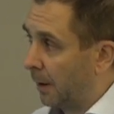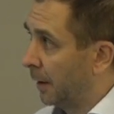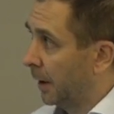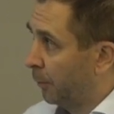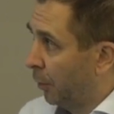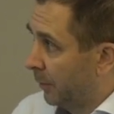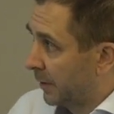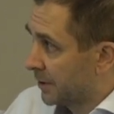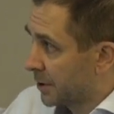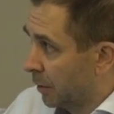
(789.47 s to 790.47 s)

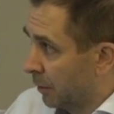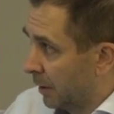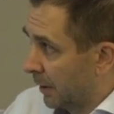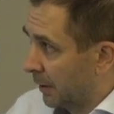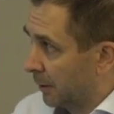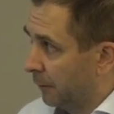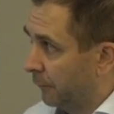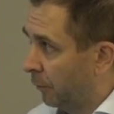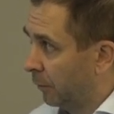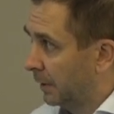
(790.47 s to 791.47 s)
Employment is calculated in
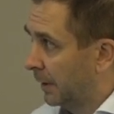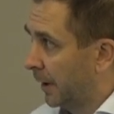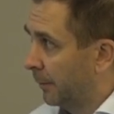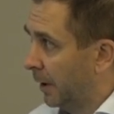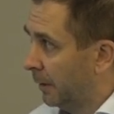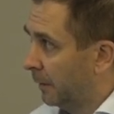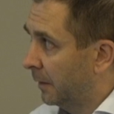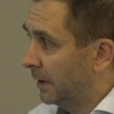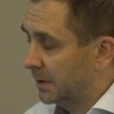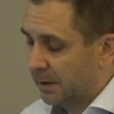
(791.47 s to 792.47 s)
full-time
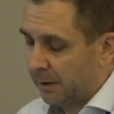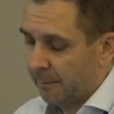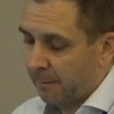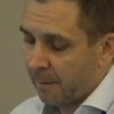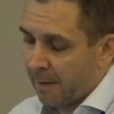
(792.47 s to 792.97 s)
equivalents here,